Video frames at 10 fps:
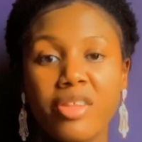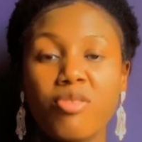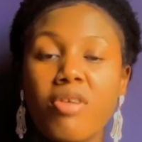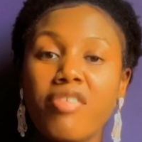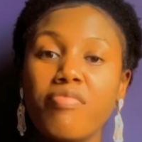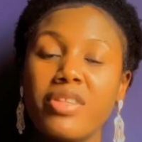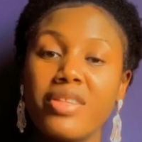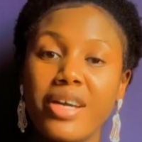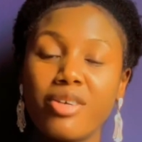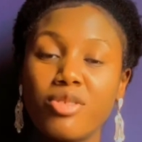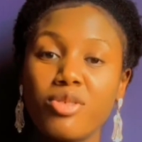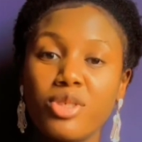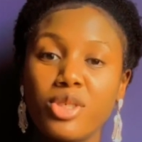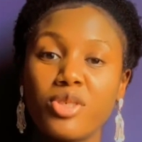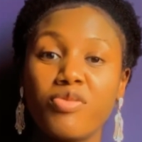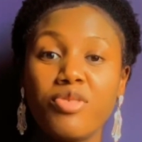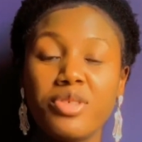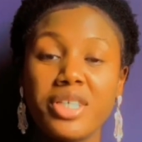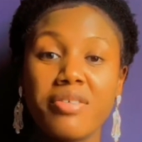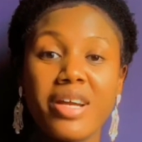who have been diagnosed of
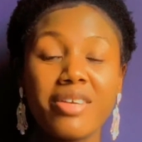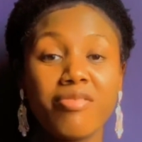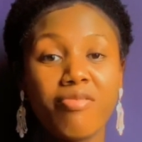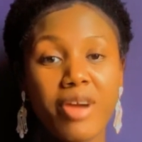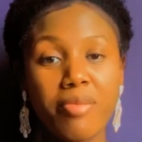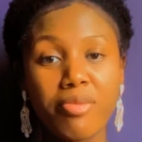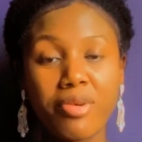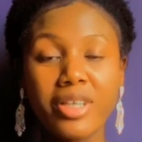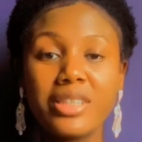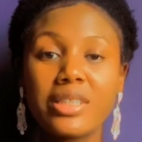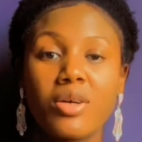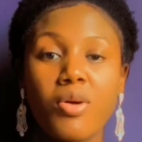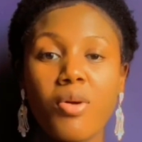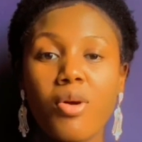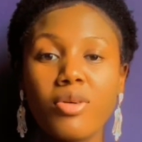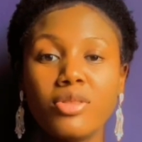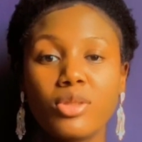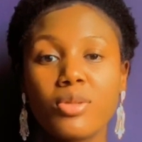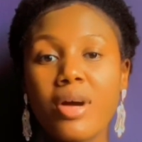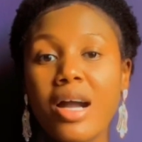uterine fibroids go on
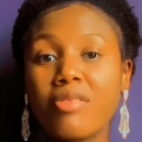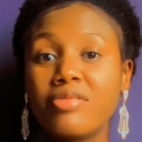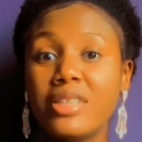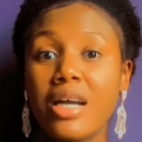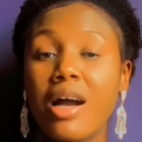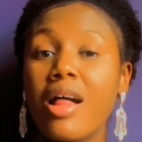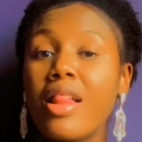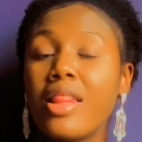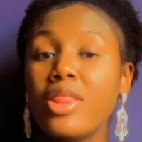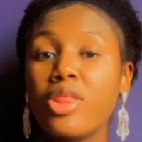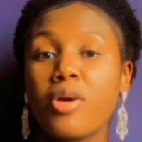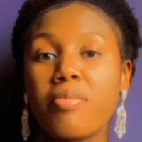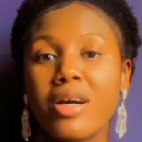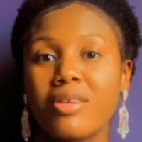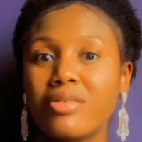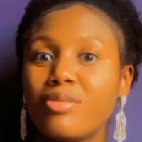to have their normal